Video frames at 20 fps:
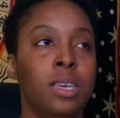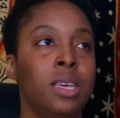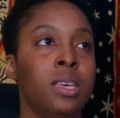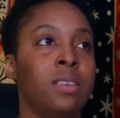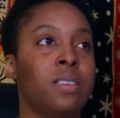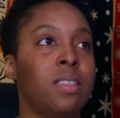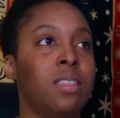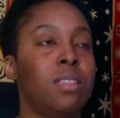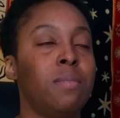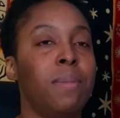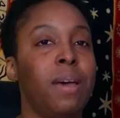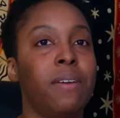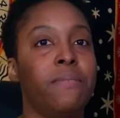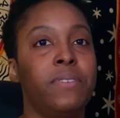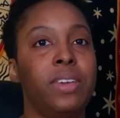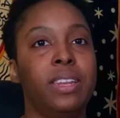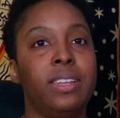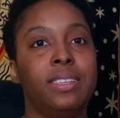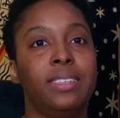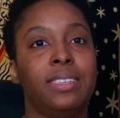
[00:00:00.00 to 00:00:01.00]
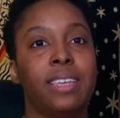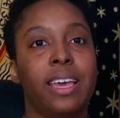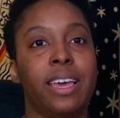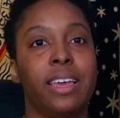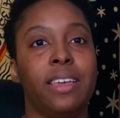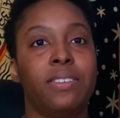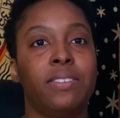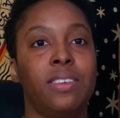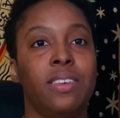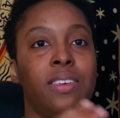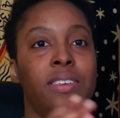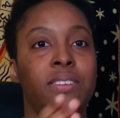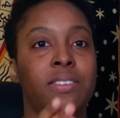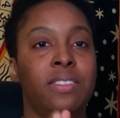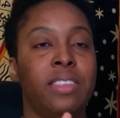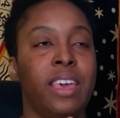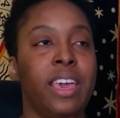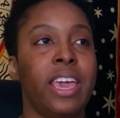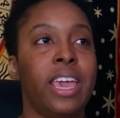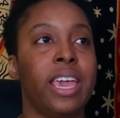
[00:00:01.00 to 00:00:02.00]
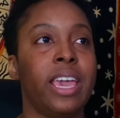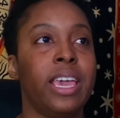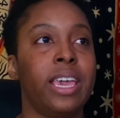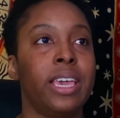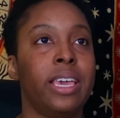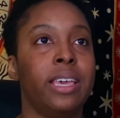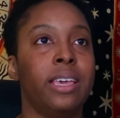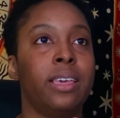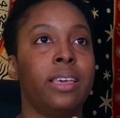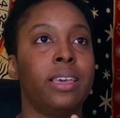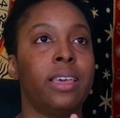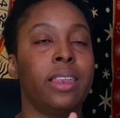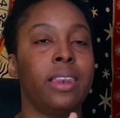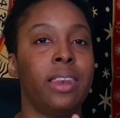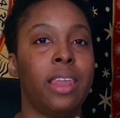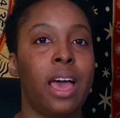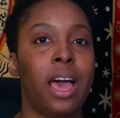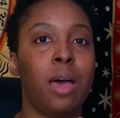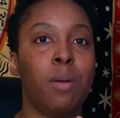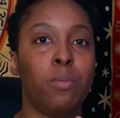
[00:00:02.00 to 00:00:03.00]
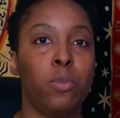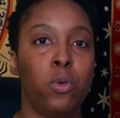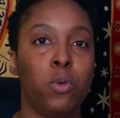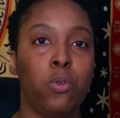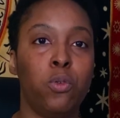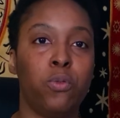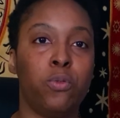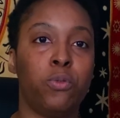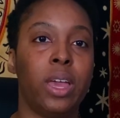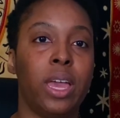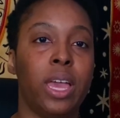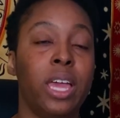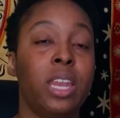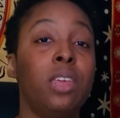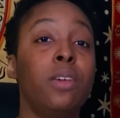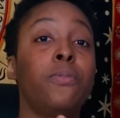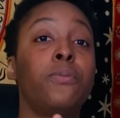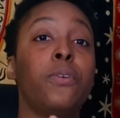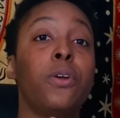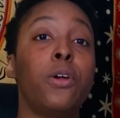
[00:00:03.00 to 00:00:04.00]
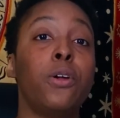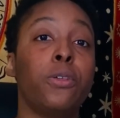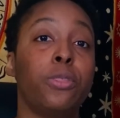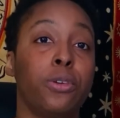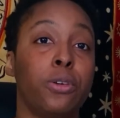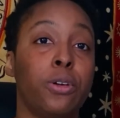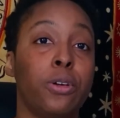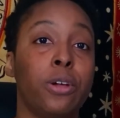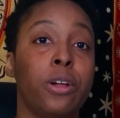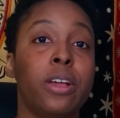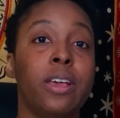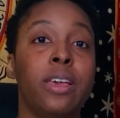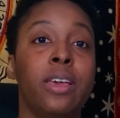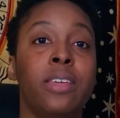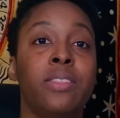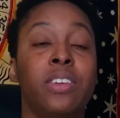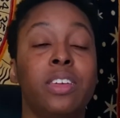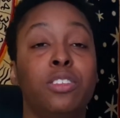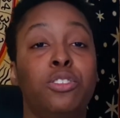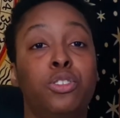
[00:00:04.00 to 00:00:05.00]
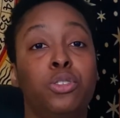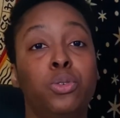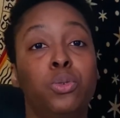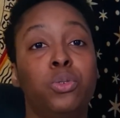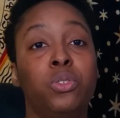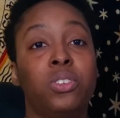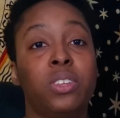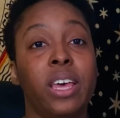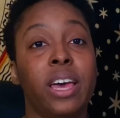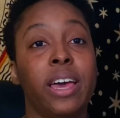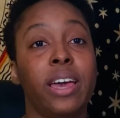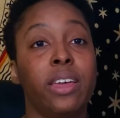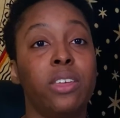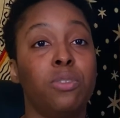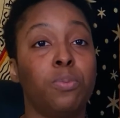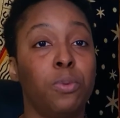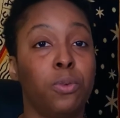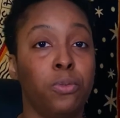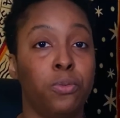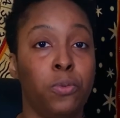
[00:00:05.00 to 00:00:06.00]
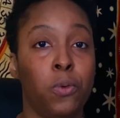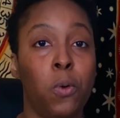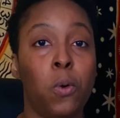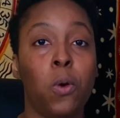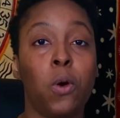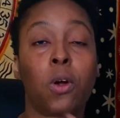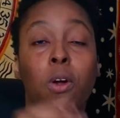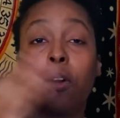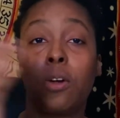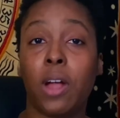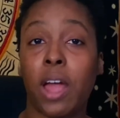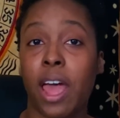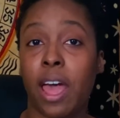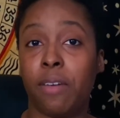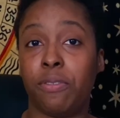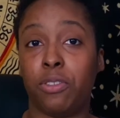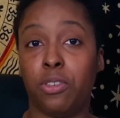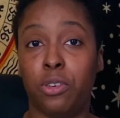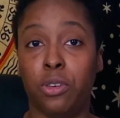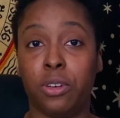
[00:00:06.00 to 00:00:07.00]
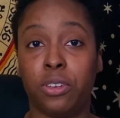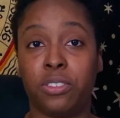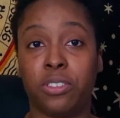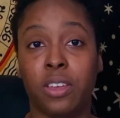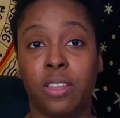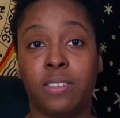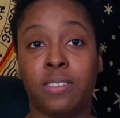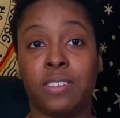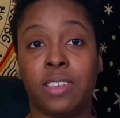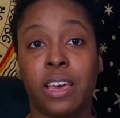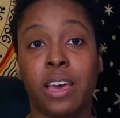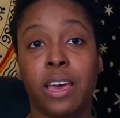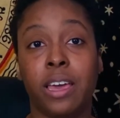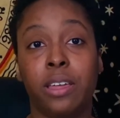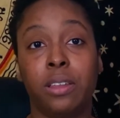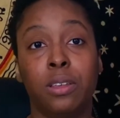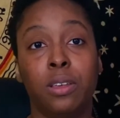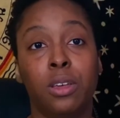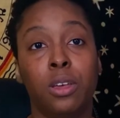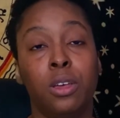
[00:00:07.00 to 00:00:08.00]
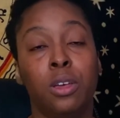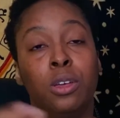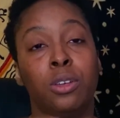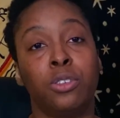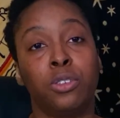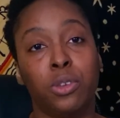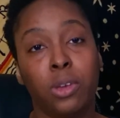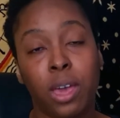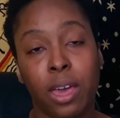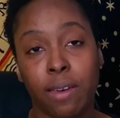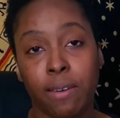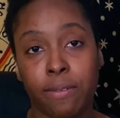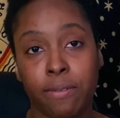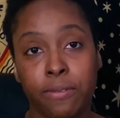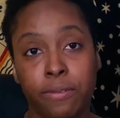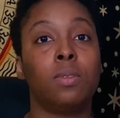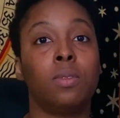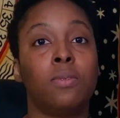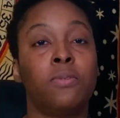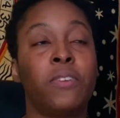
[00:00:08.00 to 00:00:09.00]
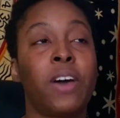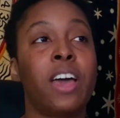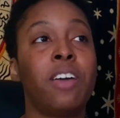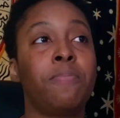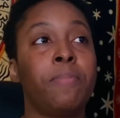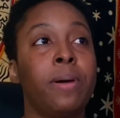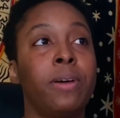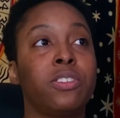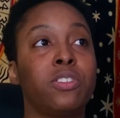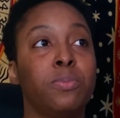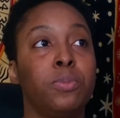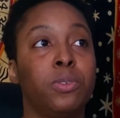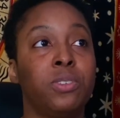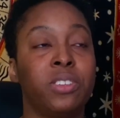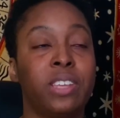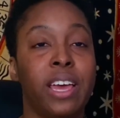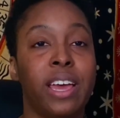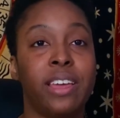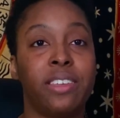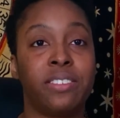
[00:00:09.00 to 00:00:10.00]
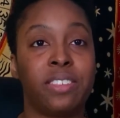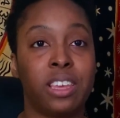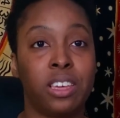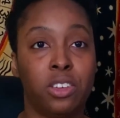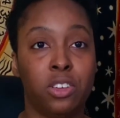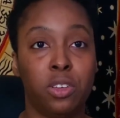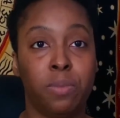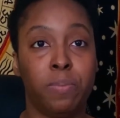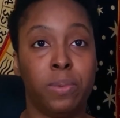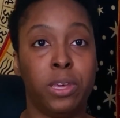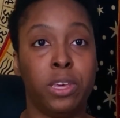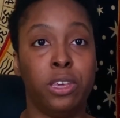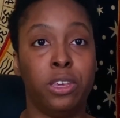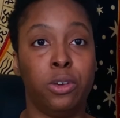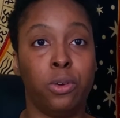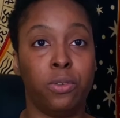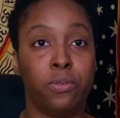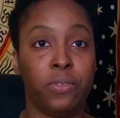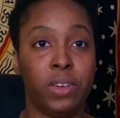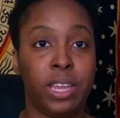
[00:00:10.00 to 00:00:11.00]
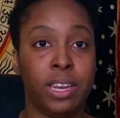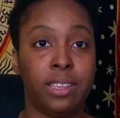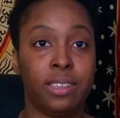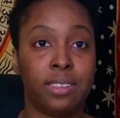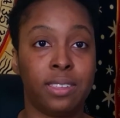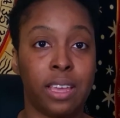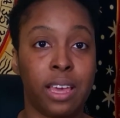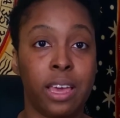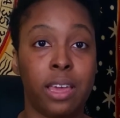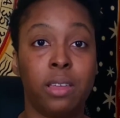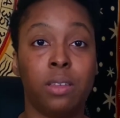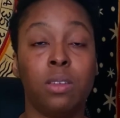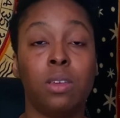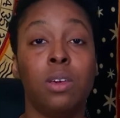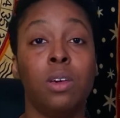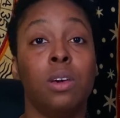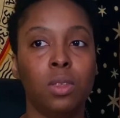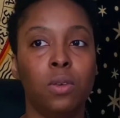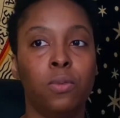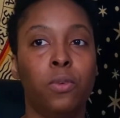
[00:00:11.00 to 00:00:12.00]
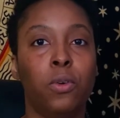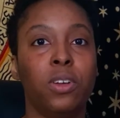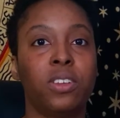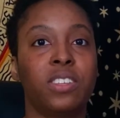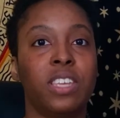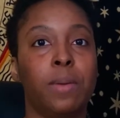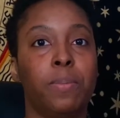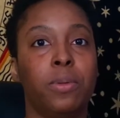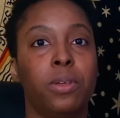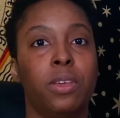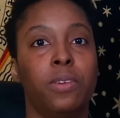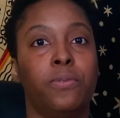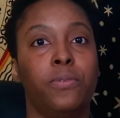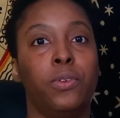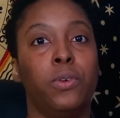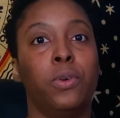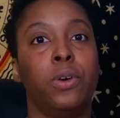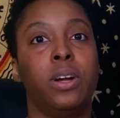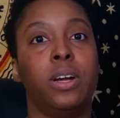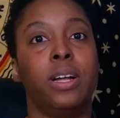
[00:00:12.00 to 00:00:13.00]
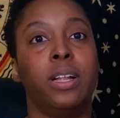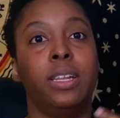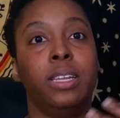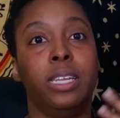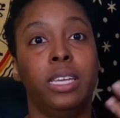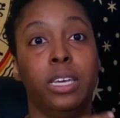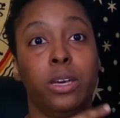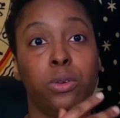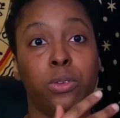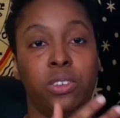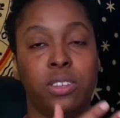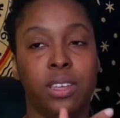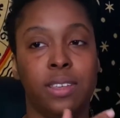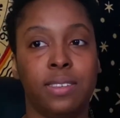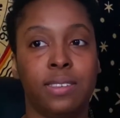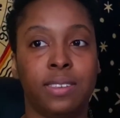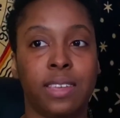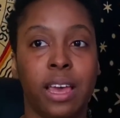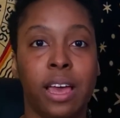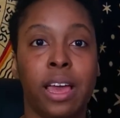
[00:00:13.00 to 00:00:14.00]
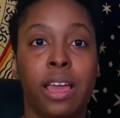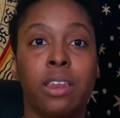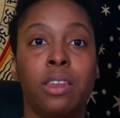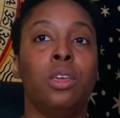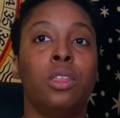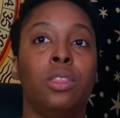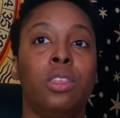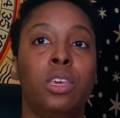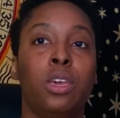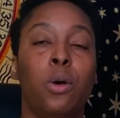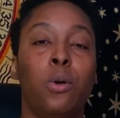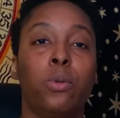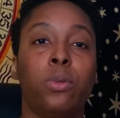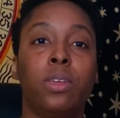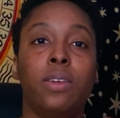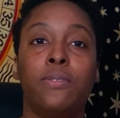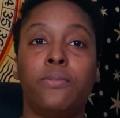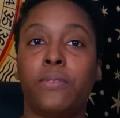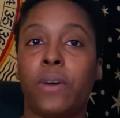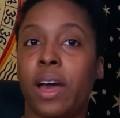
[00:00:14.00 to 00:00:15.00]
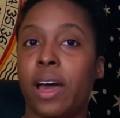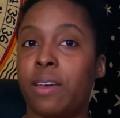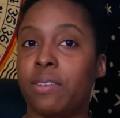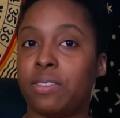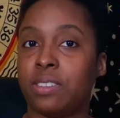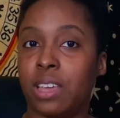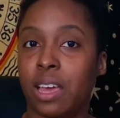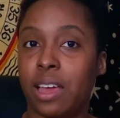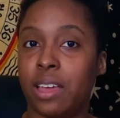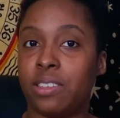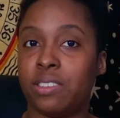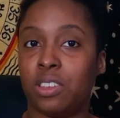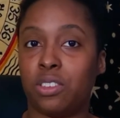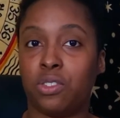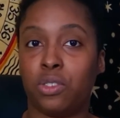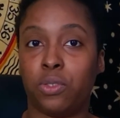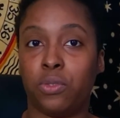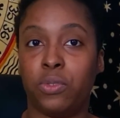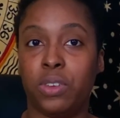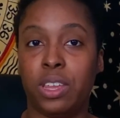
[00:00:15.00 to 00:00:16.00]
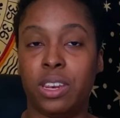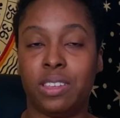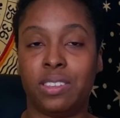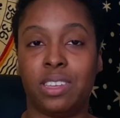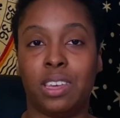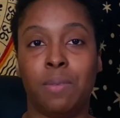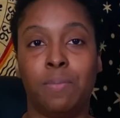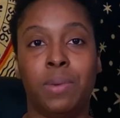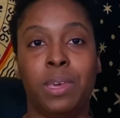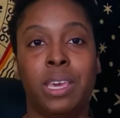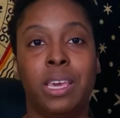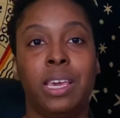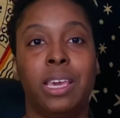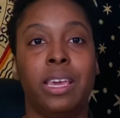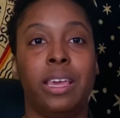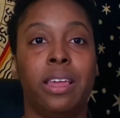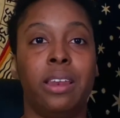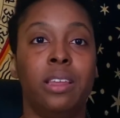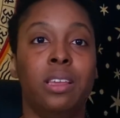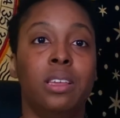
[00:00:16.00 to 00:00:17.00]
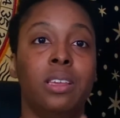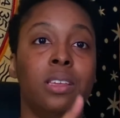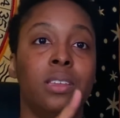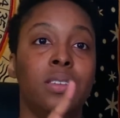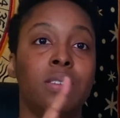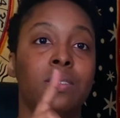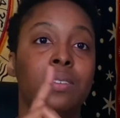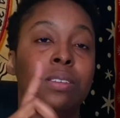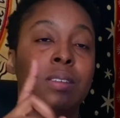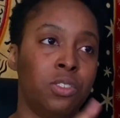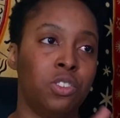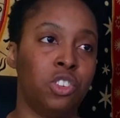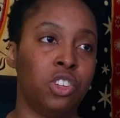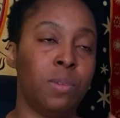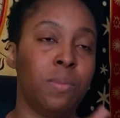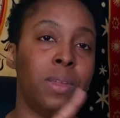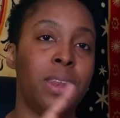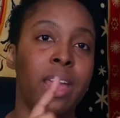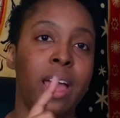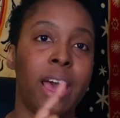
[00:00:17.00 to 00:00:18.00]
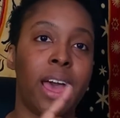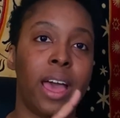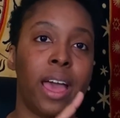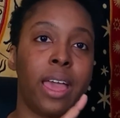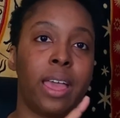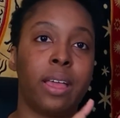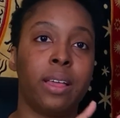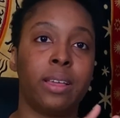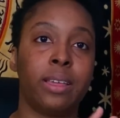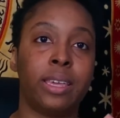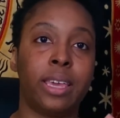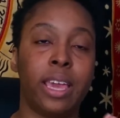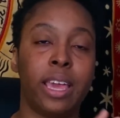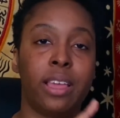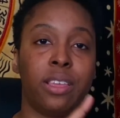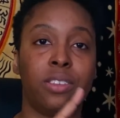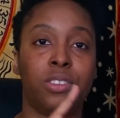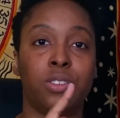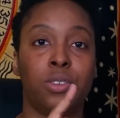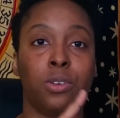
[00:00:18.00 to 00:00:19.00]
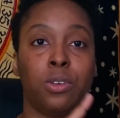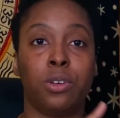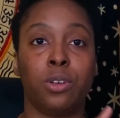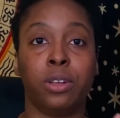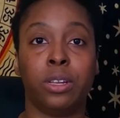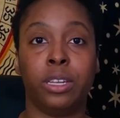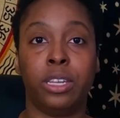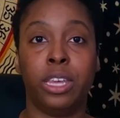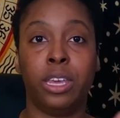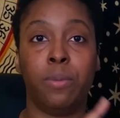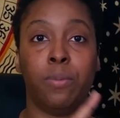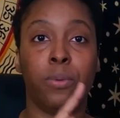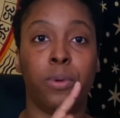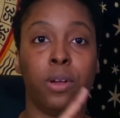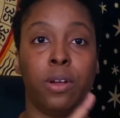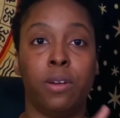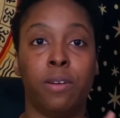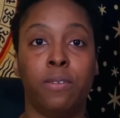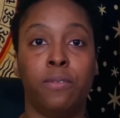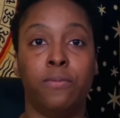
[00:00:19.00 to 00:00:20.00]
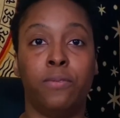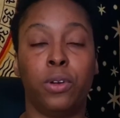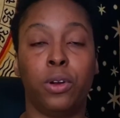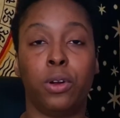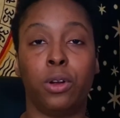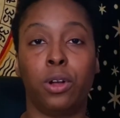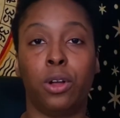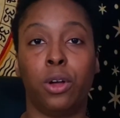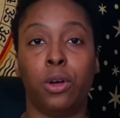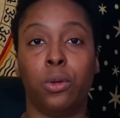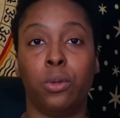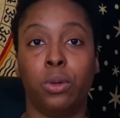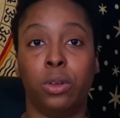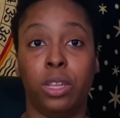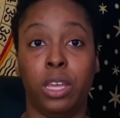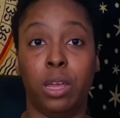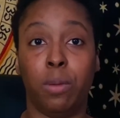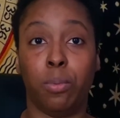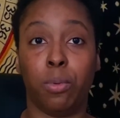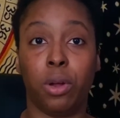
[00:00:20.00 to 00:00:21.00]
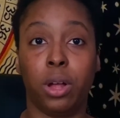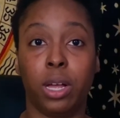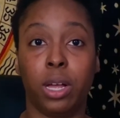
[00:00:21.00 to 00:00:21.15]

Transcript: Something about Venus signs is they cannot move any further than 2 signs before or after your sun sign. So you have 5 possible signs that could be your Venus sign. For example, if you're a Leo sun sign, the only 5 signs that your Venus can be in is Gemini, Cancer, Libra, Virgo, Libra.